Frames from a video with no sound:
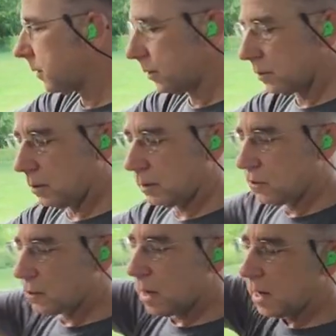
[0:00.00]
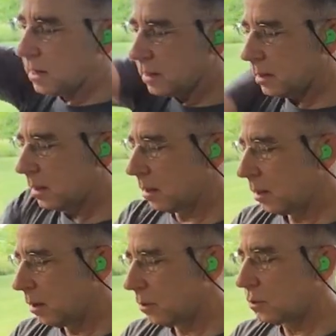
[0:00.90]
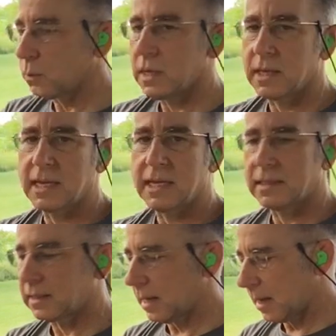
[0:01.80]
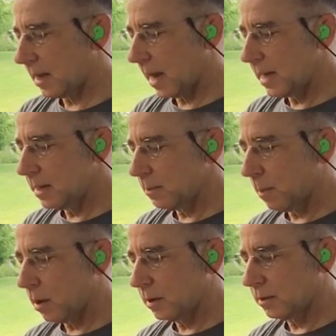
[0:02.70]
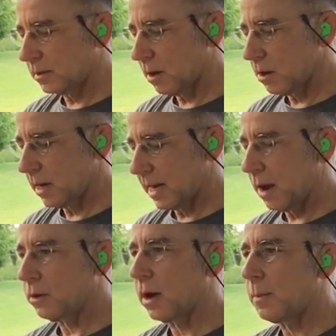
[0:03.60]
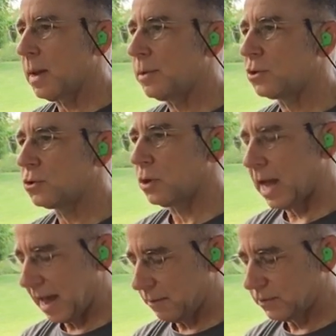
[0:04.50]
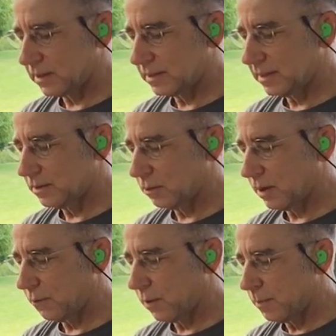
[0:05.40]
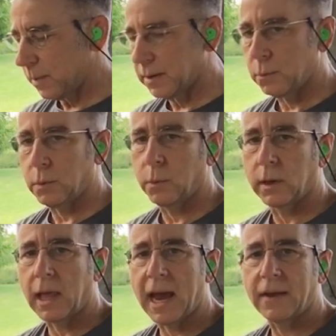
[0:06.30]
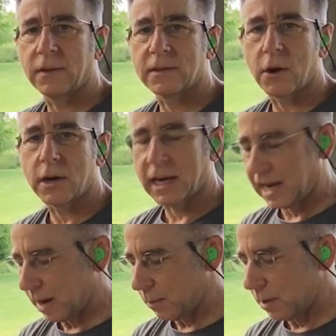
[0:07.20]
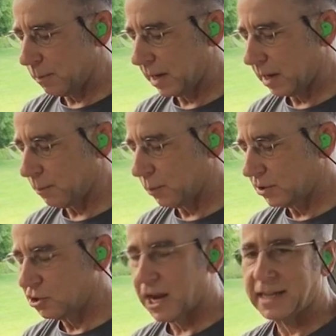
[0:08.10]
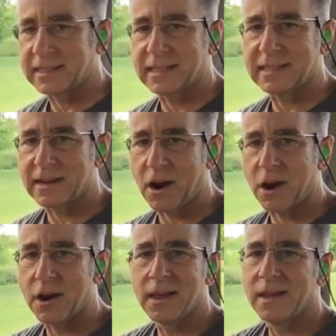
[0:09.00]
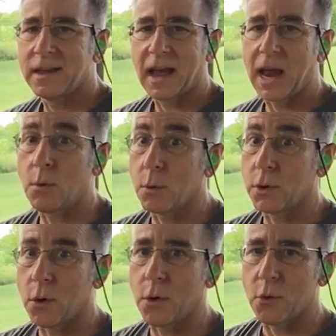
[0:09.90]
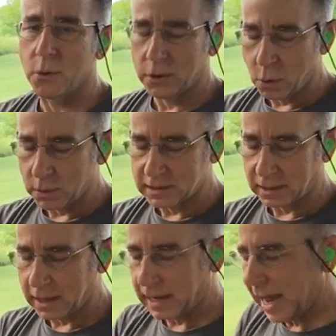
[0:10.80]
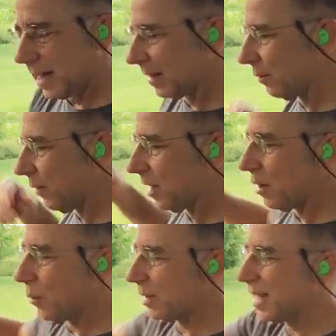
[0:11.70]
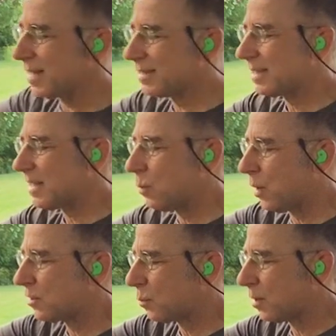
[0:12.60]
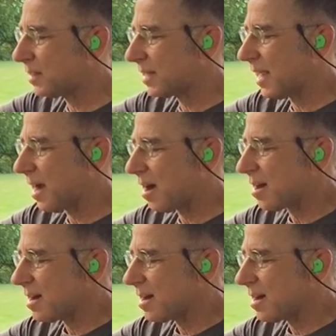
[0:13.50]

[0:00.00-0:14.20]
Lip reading: So let's try 3 of these. I didn't mark the target down there. I maybe should have since these are different, but we'll rely on the target camera to pick up which shots these are. I won't know until I edit the video and see which ones they are.